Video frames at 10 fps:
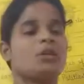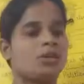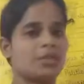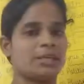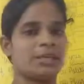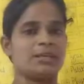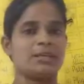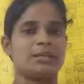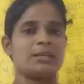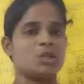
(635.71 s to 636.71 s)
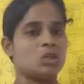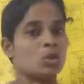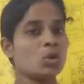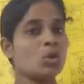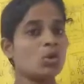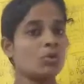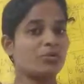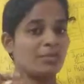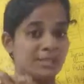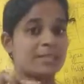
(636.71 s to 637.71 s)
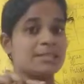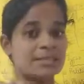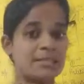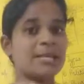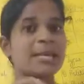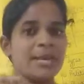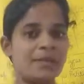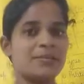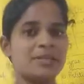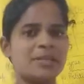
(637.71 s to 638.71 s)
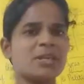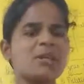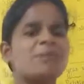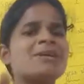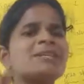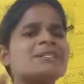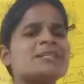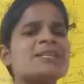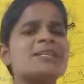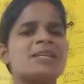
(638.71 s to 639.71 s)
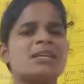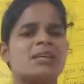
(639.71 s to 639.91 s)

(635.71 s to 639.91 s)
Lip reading: Okay, though we can see everything, but still